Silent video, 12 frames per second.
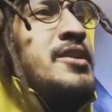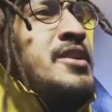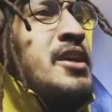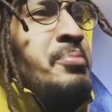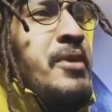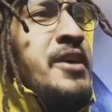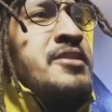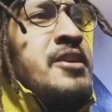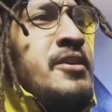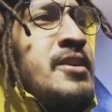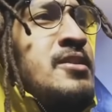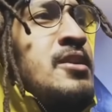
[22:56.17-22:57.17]
what a ticket price
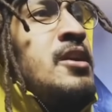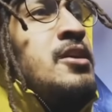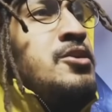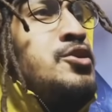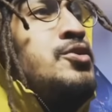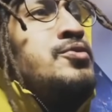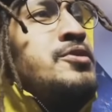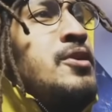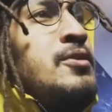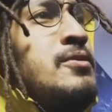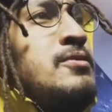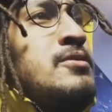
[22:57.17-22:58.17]
here is? 2
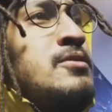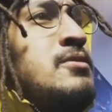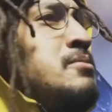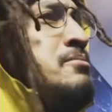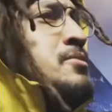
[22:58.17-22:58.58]
souls.